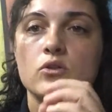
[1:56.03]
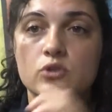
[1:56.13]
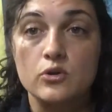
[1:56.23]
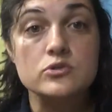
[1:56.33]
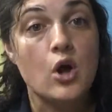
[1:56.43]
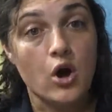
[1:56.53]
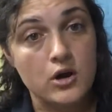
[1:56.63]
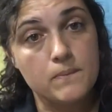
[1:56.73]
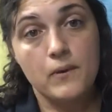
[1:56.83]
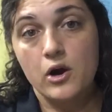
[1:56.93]
those
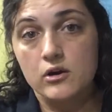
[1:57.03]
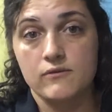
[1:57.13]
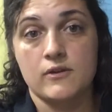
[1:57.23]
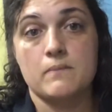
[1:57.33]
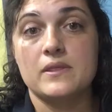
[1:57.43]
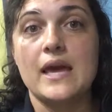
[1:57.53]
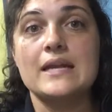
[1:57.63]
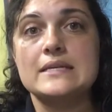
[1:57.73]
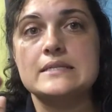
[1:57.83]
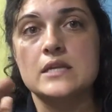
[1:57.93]
are a part of it, but
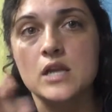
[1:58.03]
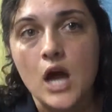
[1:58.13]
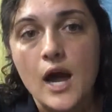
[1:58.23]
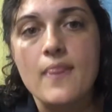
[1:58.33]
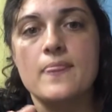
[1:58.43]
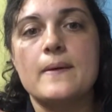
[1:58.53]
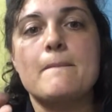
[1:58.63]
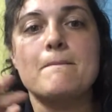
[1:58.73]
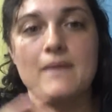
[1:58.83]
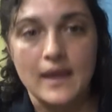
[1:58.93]
that is not the
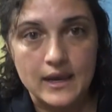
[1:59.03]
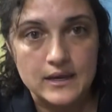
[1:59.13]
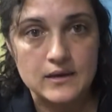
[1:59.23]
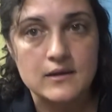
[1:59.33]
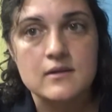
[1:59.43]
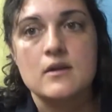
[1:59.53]
main